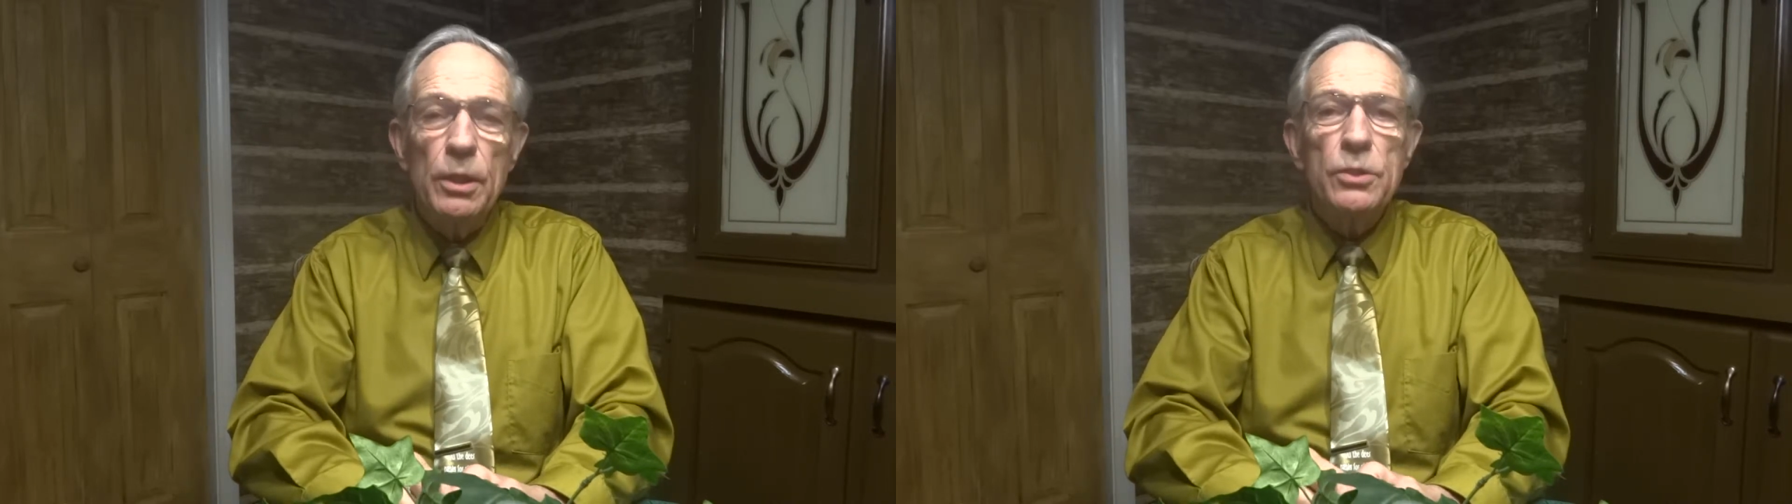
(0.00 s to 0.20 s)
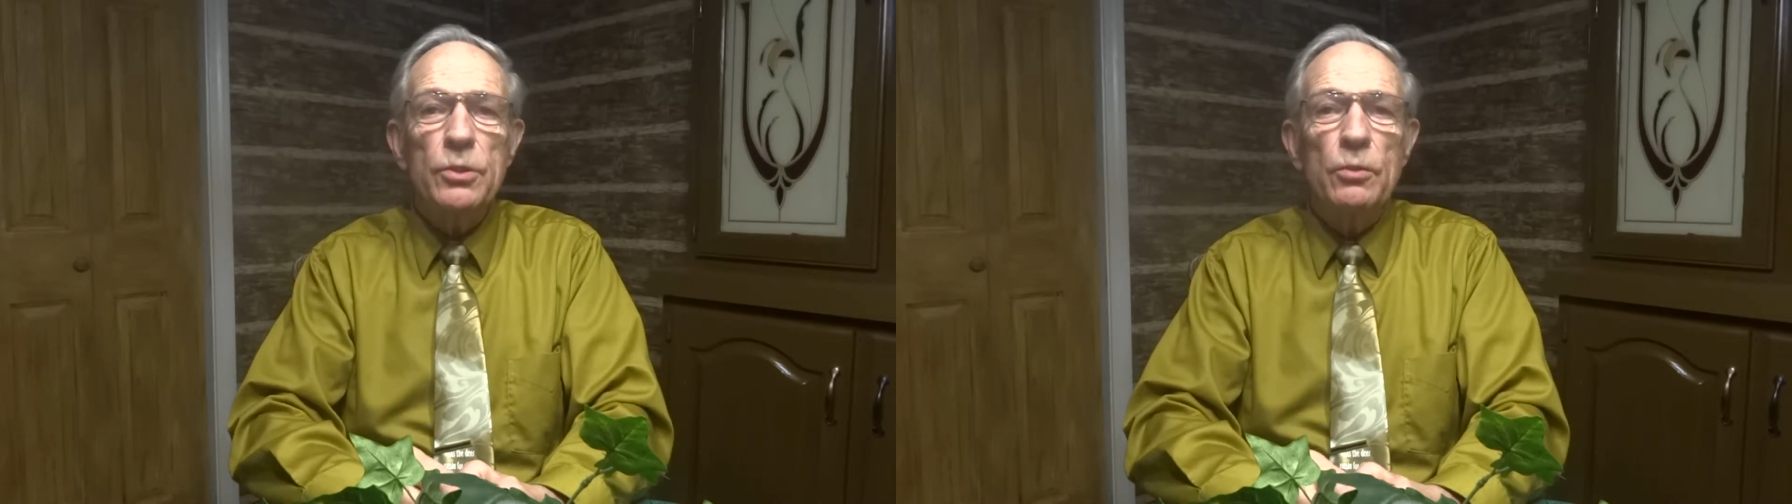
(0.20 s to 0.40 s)

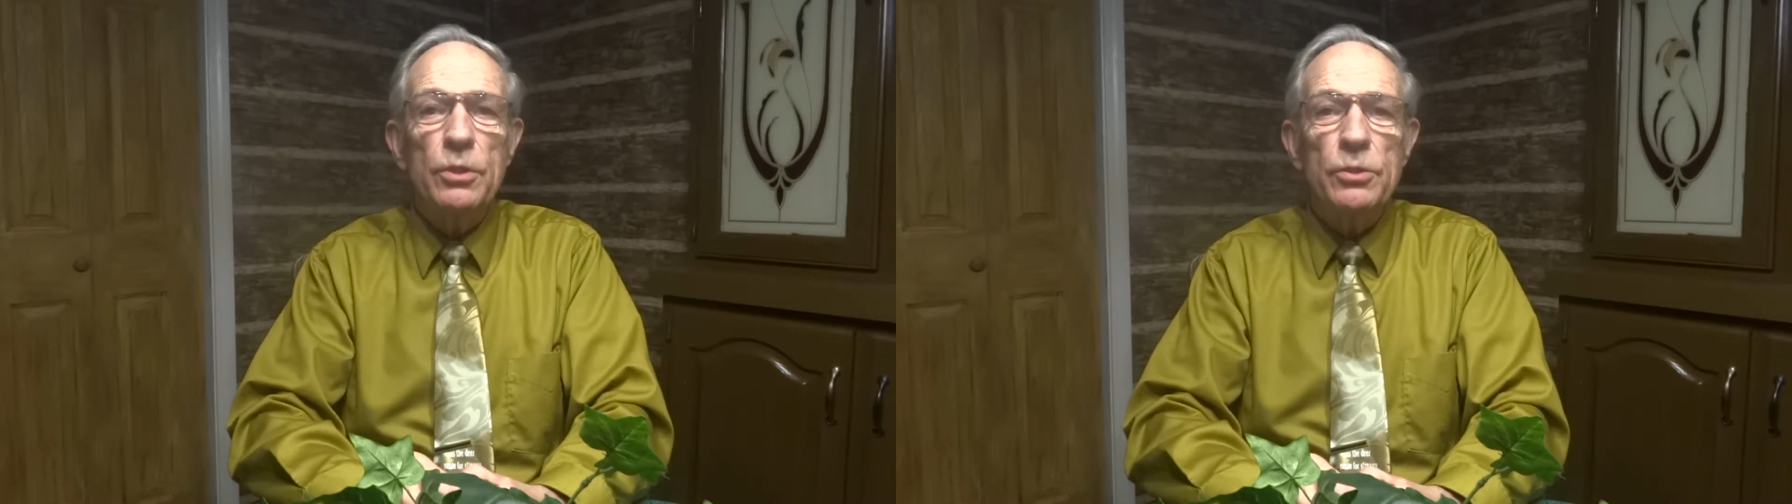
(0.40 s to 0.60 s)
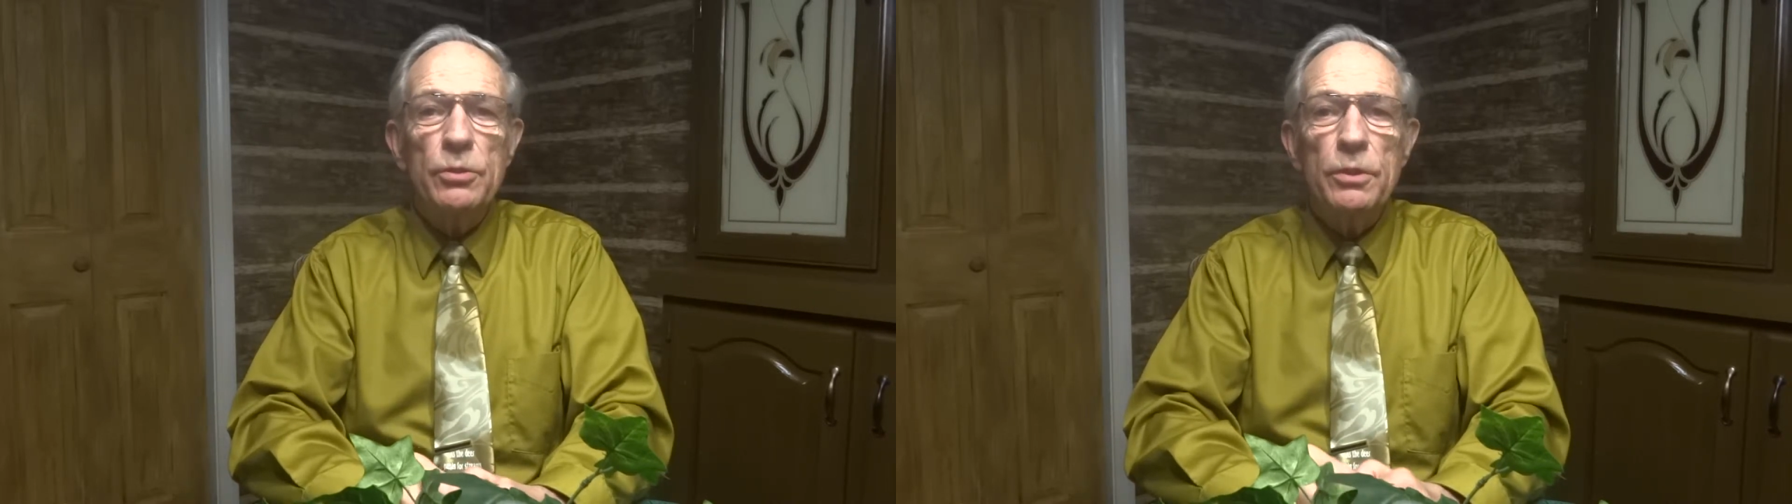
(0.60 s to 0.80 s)
so
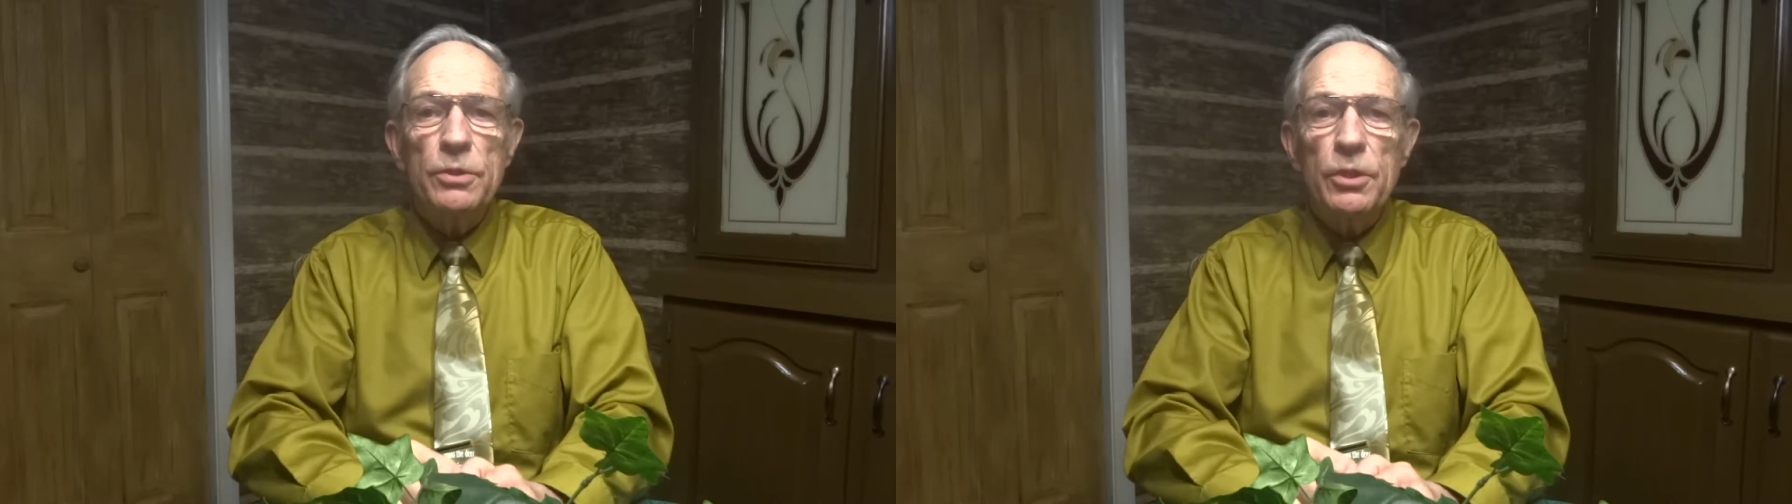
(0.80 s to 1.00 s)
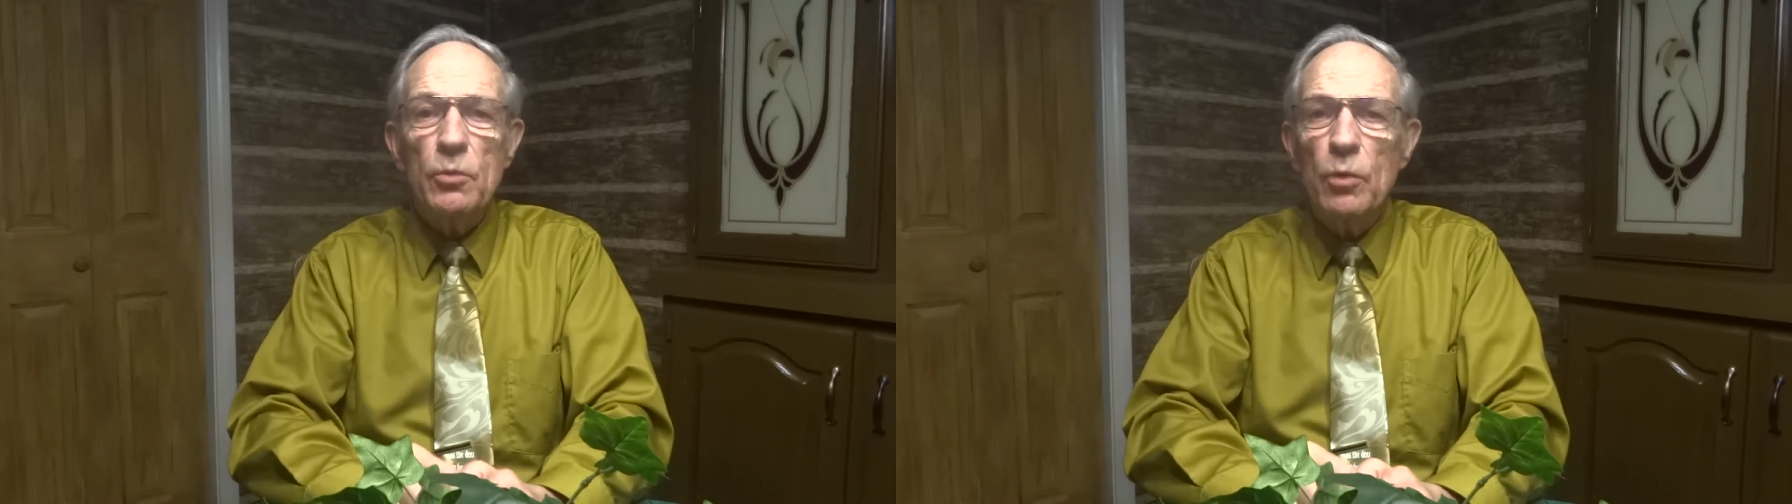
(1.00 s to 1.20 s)
that you can
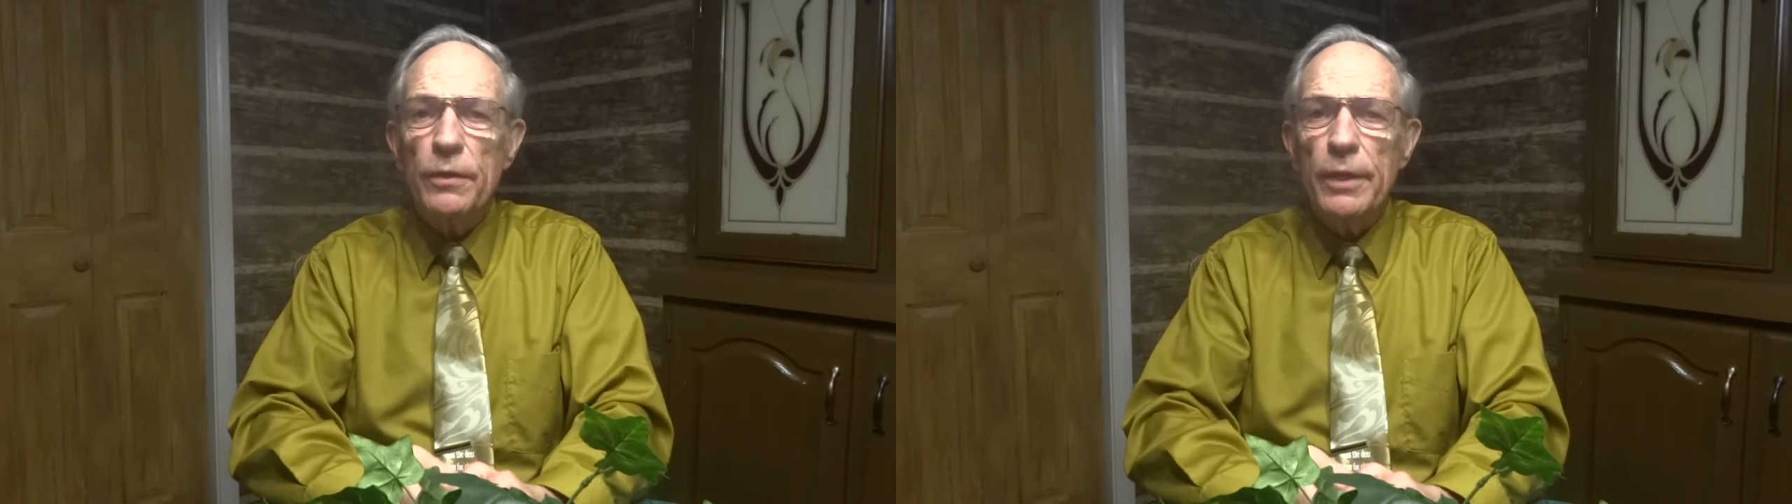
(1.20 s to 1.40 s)
see what